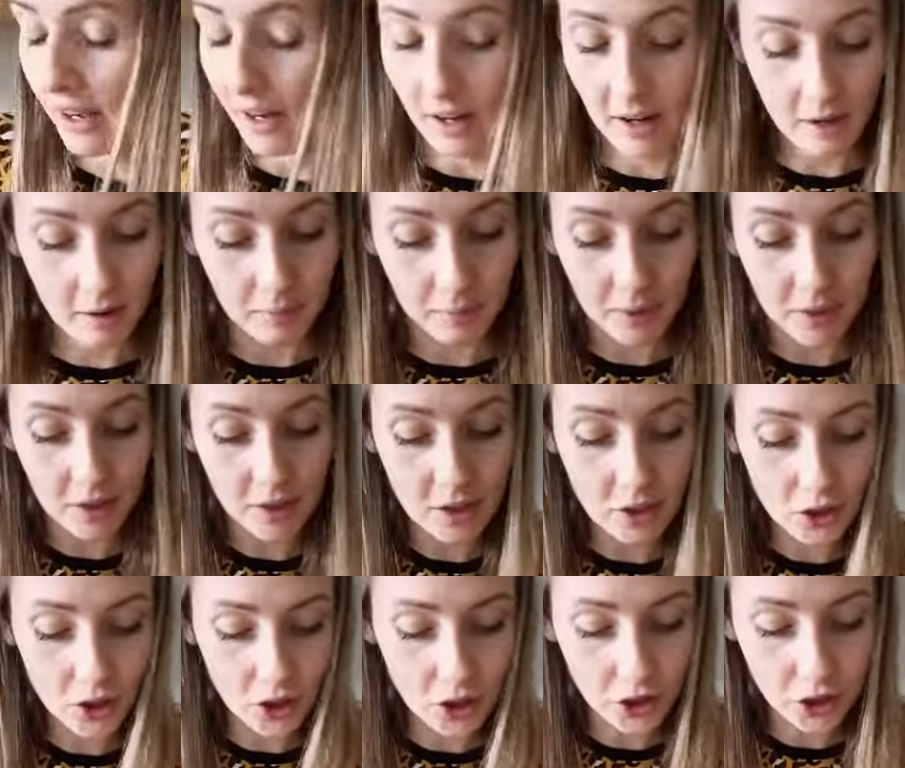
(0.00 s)
I'm going to
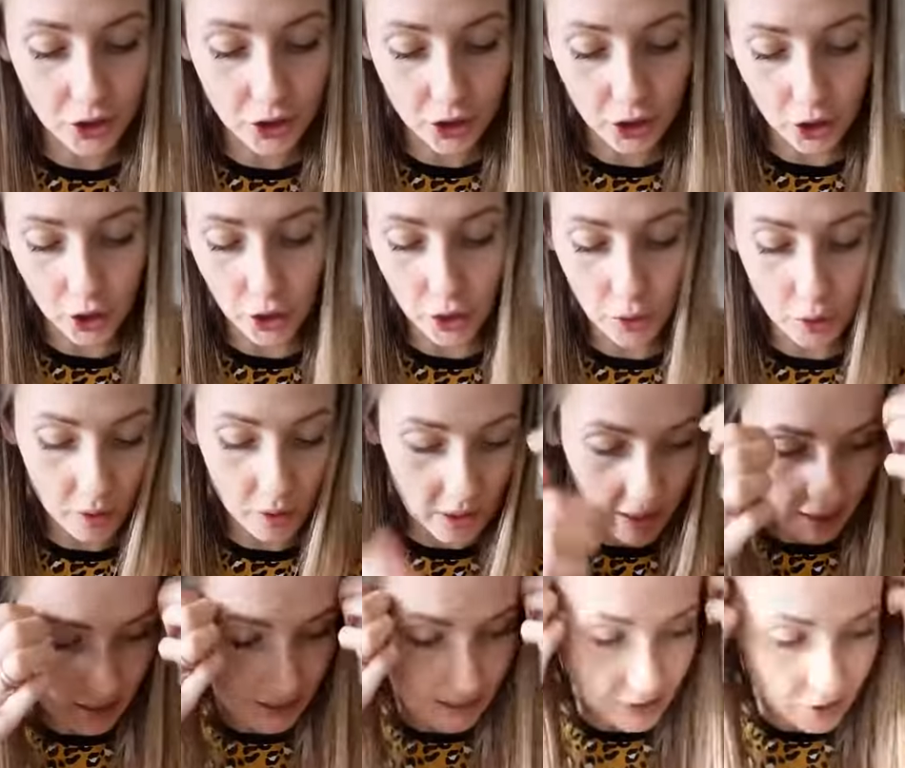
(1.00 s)
just do a
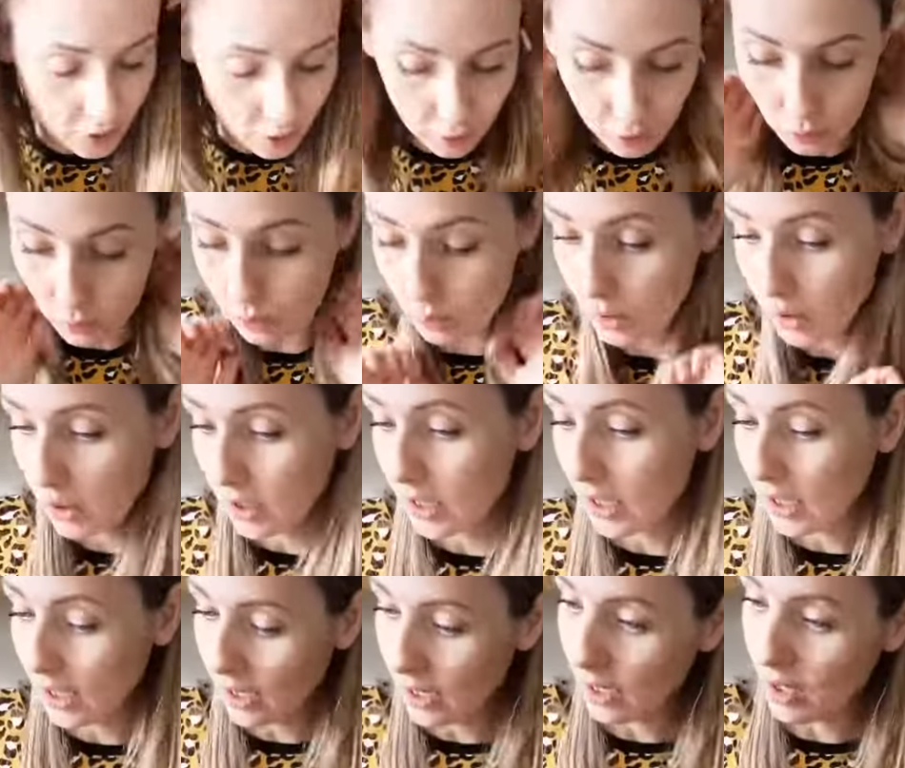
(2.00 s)
little
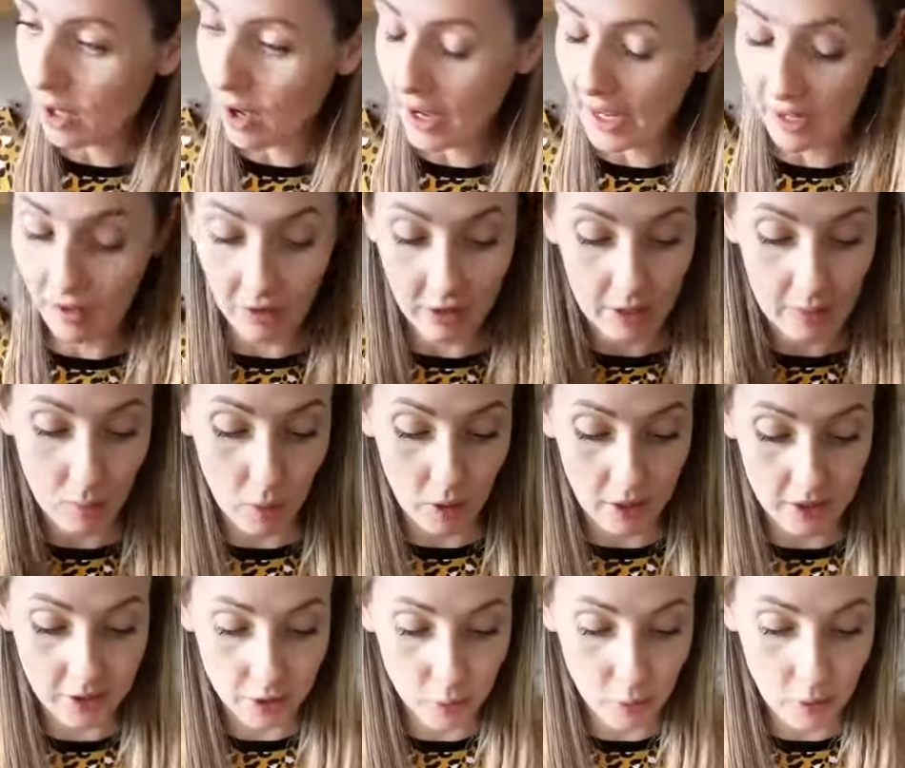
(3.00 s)
light green one
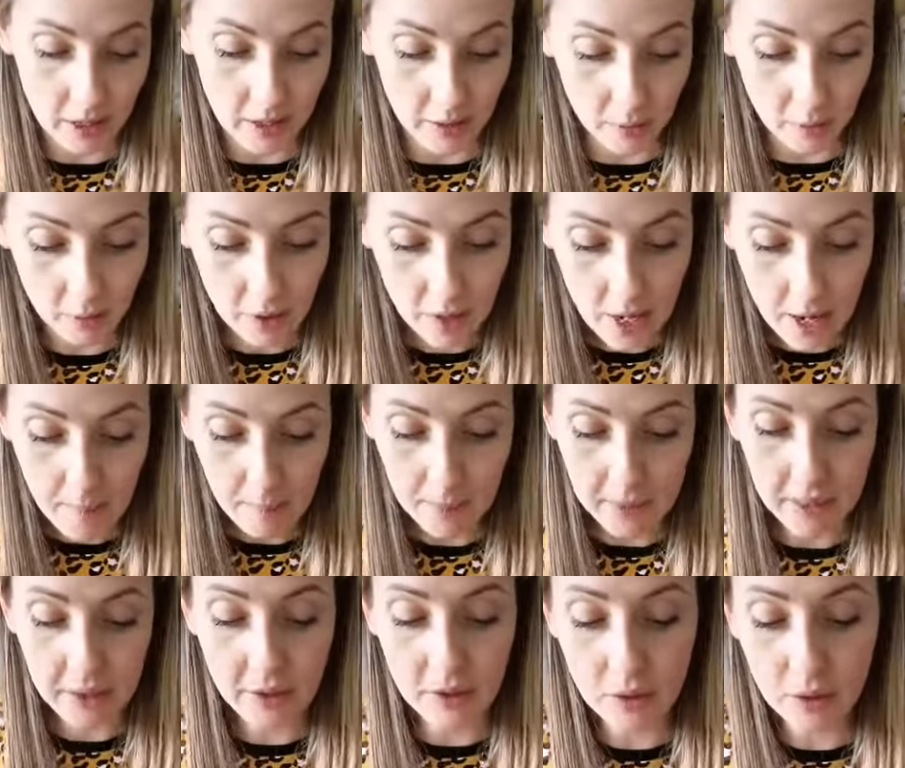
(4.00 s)
as well,
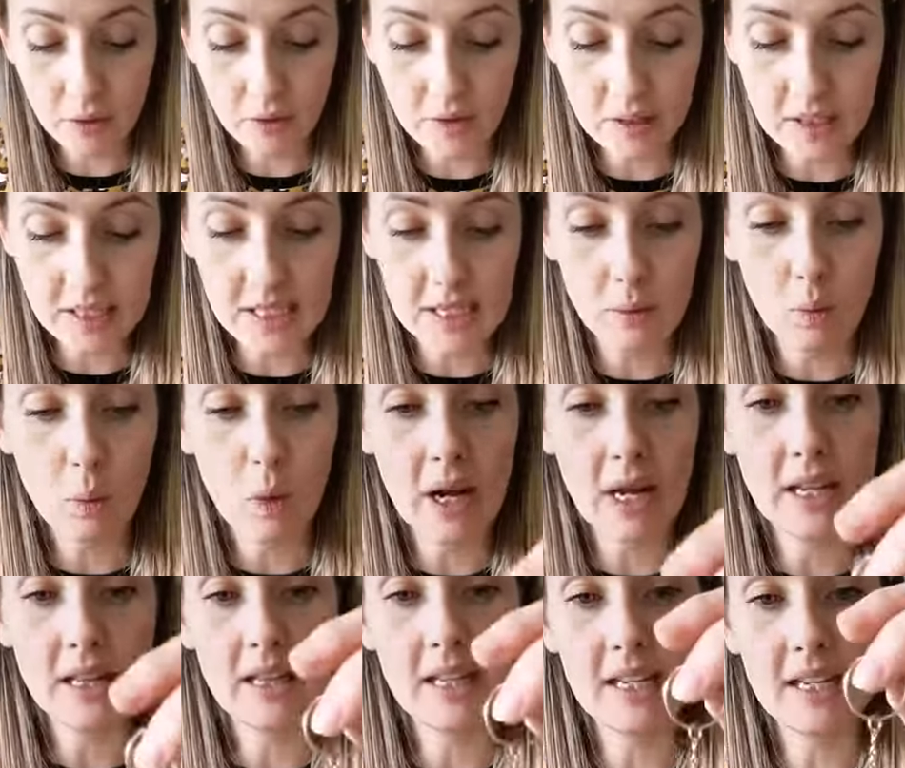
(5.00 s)
because obviously
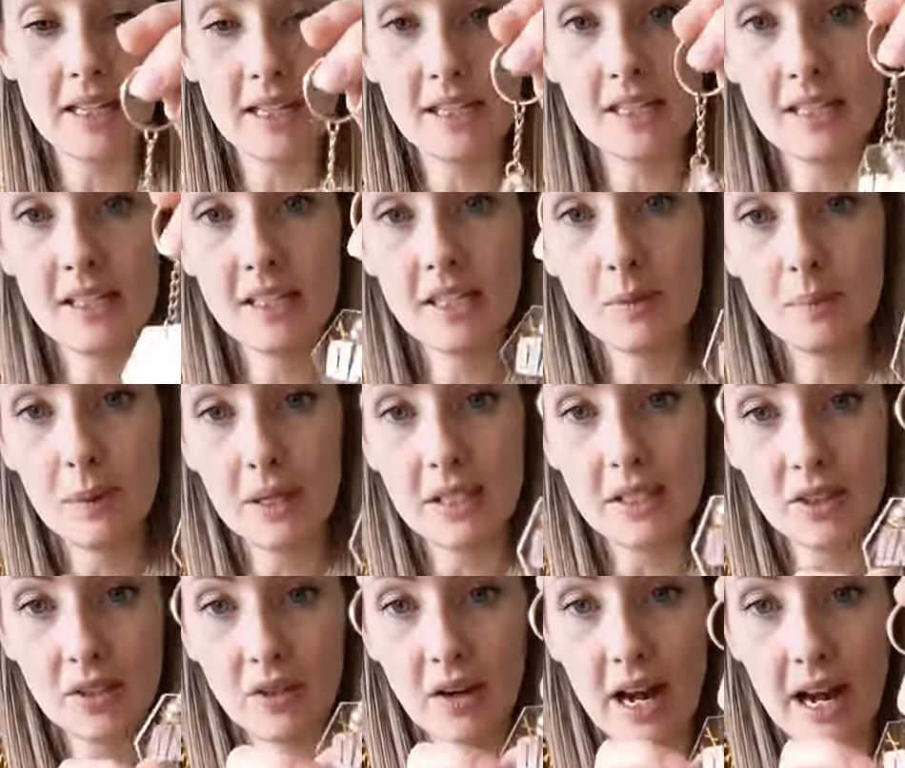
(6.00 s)
when this spins
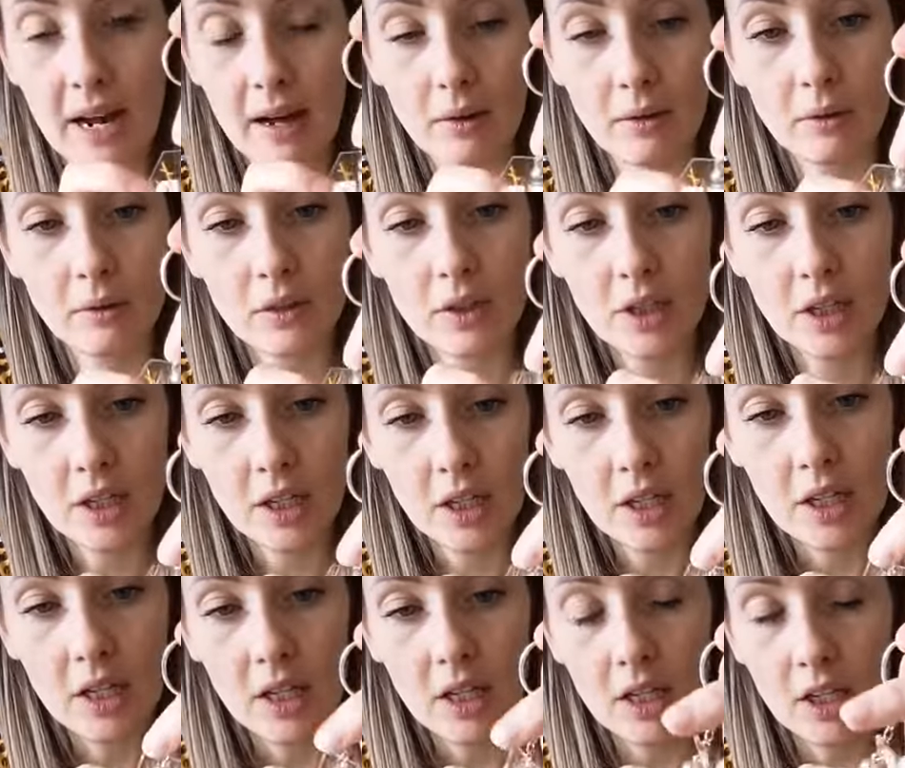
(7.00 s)
around,
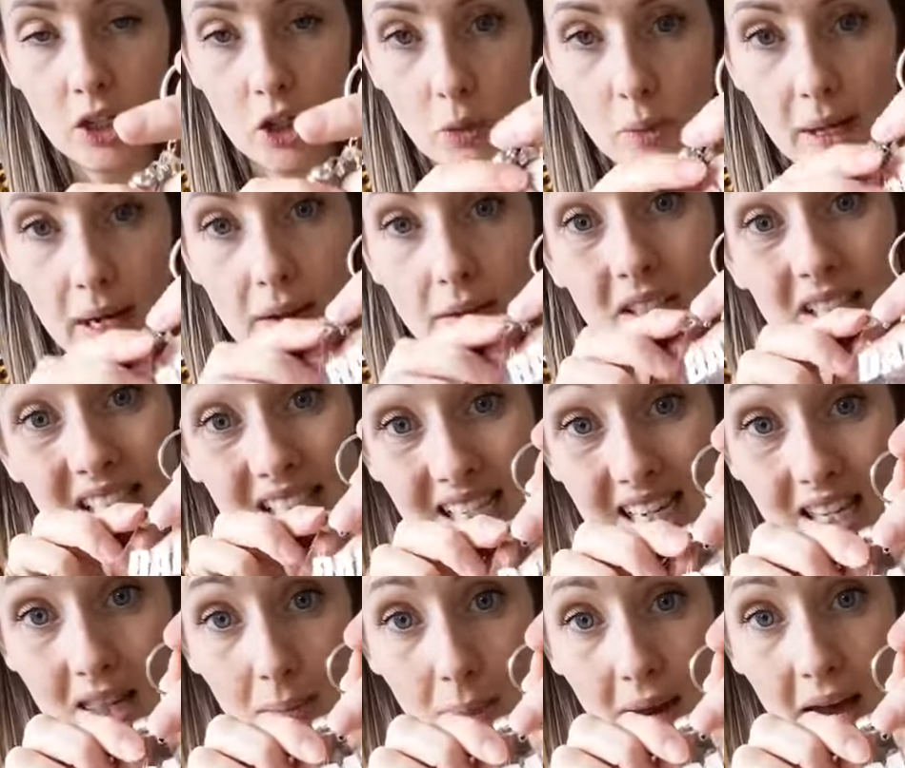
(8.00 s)
you'll be able to see
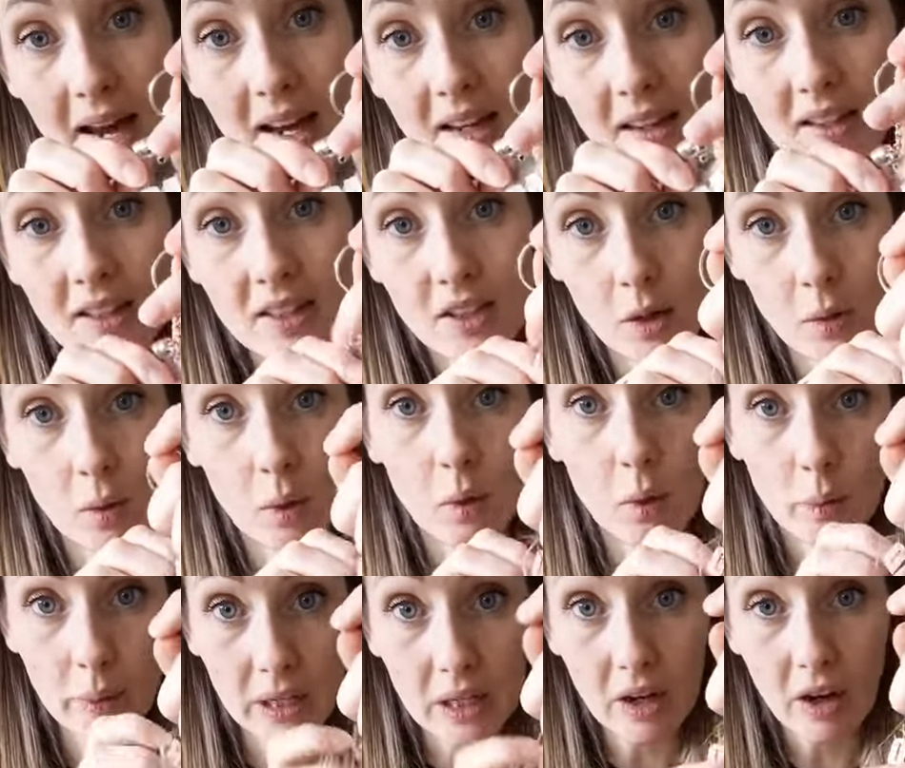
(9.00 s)
the back, so it will
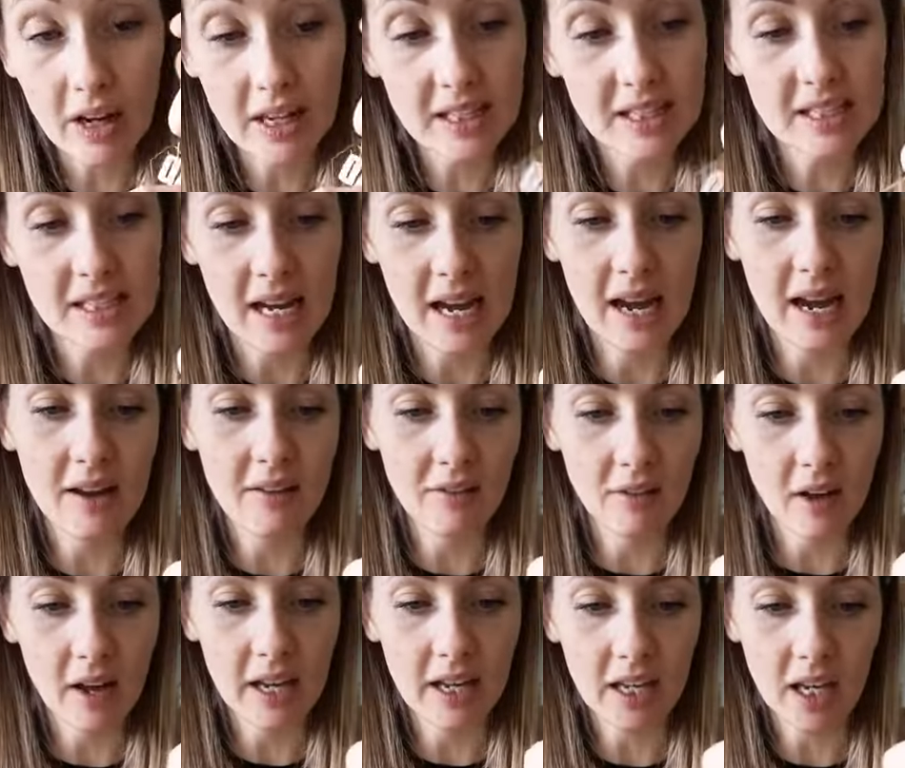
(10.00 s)
be nice to have
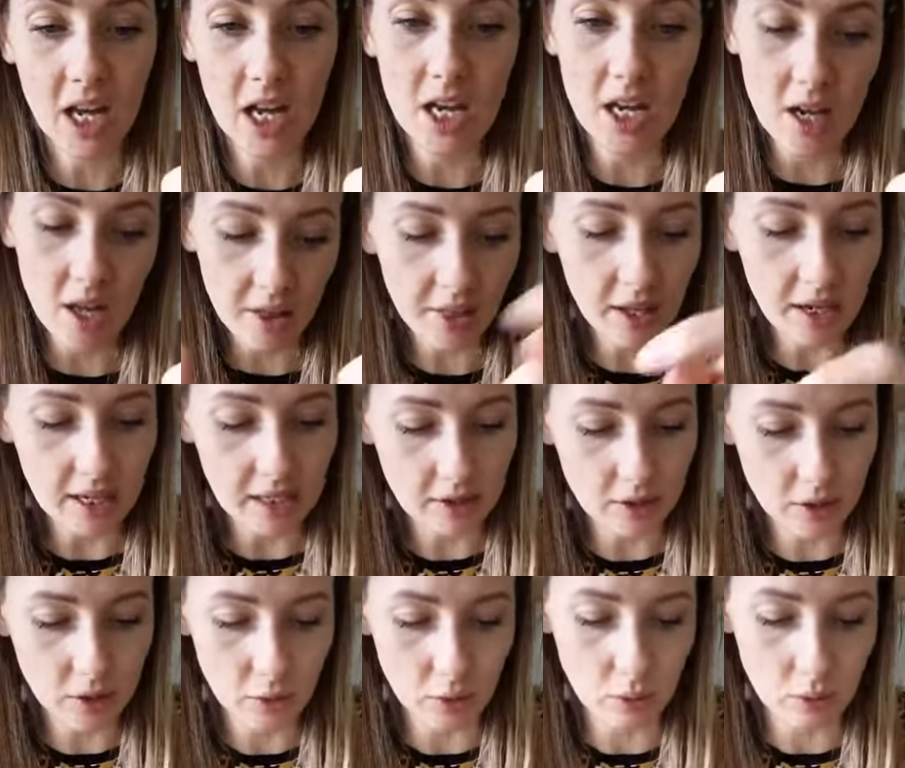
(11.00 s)
like another
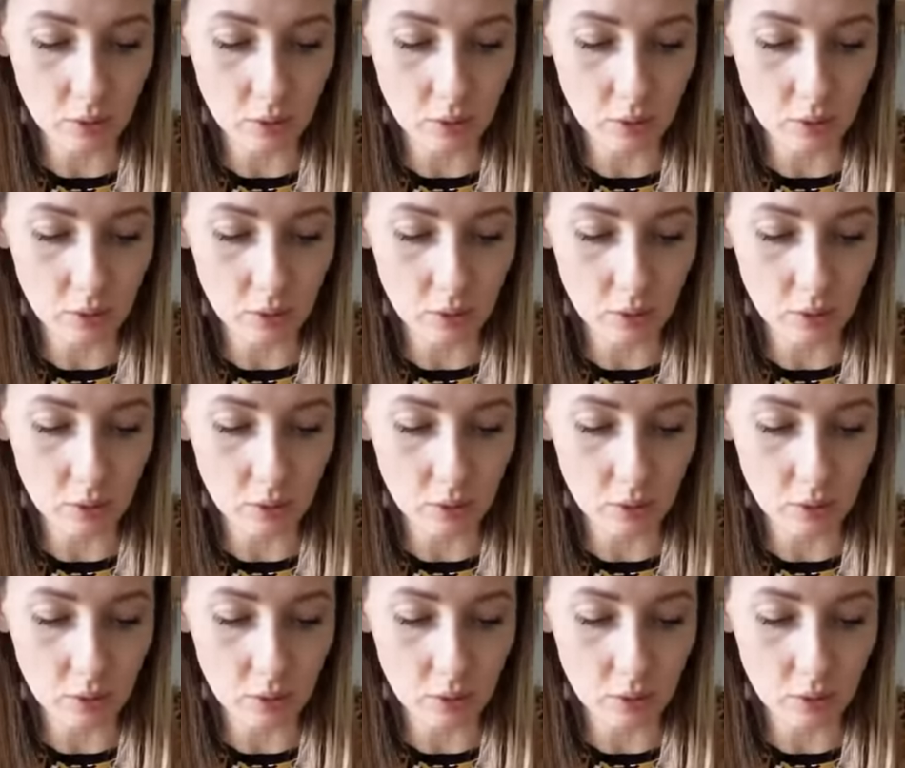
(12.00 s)
little